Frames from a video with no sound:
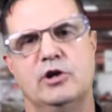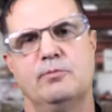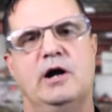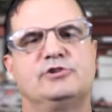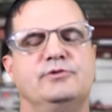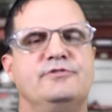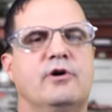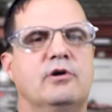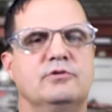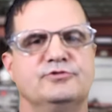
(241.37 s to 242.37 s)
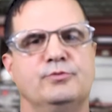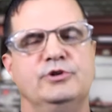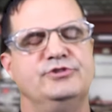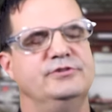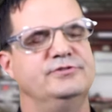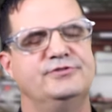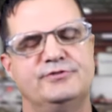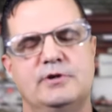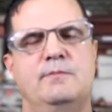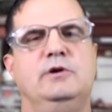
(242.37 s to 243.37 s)
gearbox returns, which
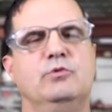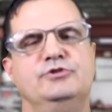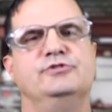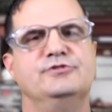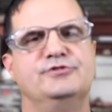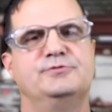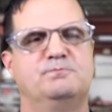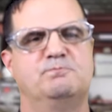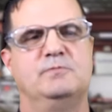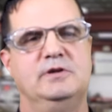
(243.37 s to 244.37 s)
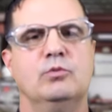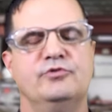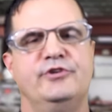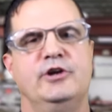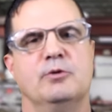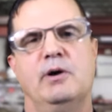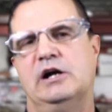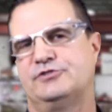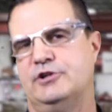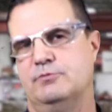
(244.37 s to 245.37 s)
is once a
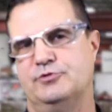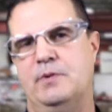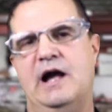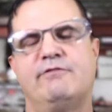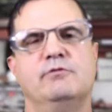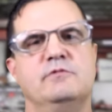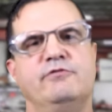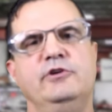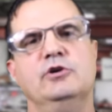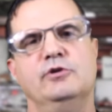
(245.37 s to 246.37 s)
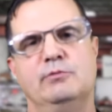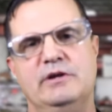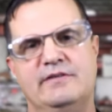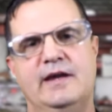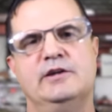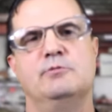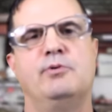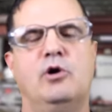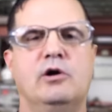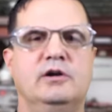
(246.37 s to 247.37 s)
gearbox comes back from the field and we take it
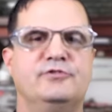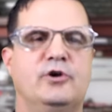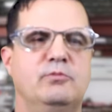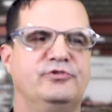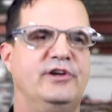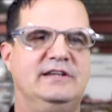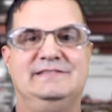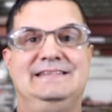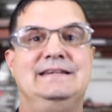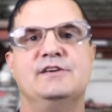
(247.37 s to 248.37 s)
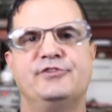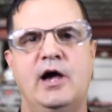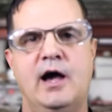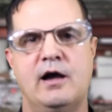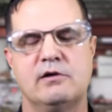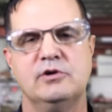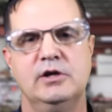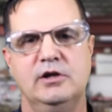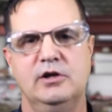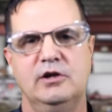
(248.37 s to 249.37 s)
apart, it's almost like a CSI
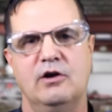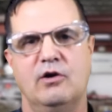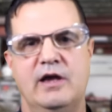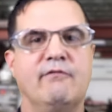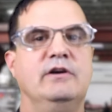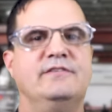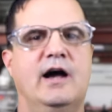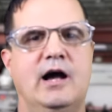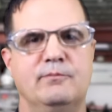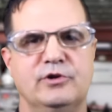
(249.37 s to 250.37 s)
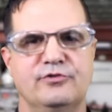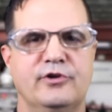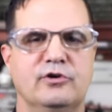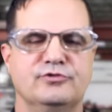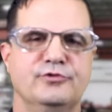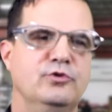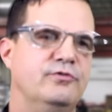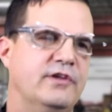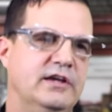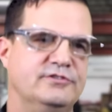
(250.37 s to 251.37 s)
every time, because there's new
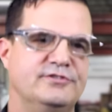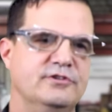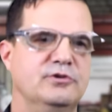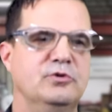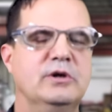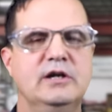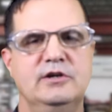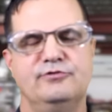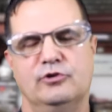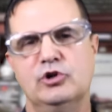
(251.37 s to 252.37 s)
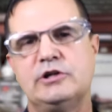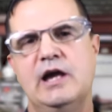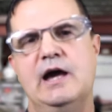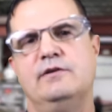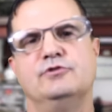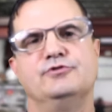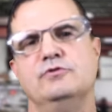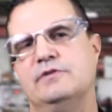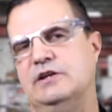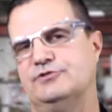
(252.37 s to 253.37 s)
things to look at and there's
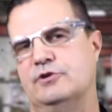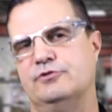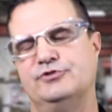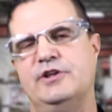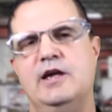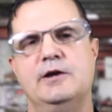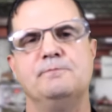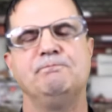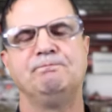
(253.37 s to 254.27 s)
new things to understand.